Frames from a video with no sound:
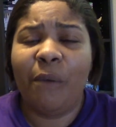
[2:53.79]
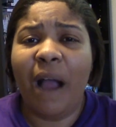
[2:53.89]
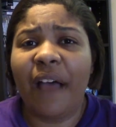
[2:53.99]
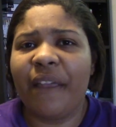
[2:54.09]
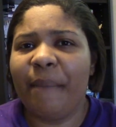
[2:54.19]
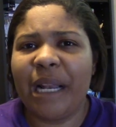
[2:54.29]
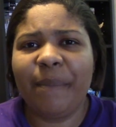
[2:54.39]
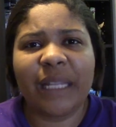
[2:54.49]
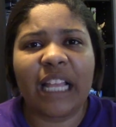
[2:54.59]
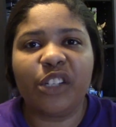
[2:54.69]
wow, that might
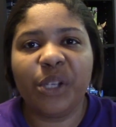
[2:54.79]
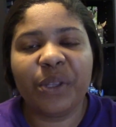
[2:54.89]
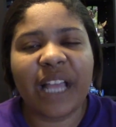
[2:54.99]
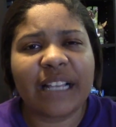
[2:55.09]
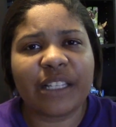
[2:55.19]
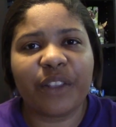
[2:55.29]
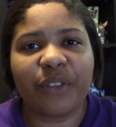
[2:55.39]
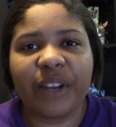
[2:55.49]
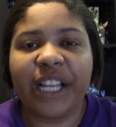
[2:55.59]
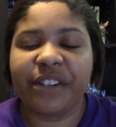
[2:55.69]
have been like
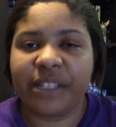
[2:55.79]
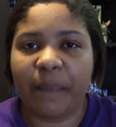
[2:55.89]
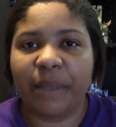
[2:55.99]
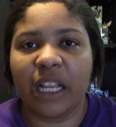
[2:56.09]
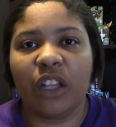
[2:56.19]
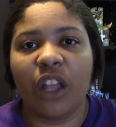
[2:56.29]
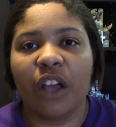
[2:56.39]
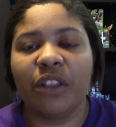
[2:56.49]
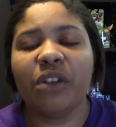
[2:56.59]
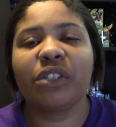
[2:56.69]
2003 or something
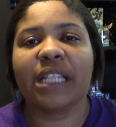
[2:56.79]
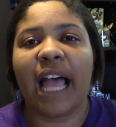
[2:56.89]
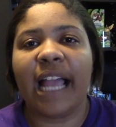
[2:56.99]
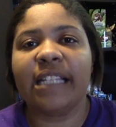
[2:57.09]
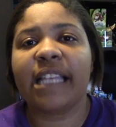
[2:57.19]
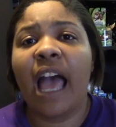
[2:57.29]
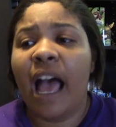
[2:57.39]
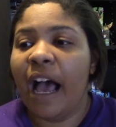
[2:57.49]
along those lines.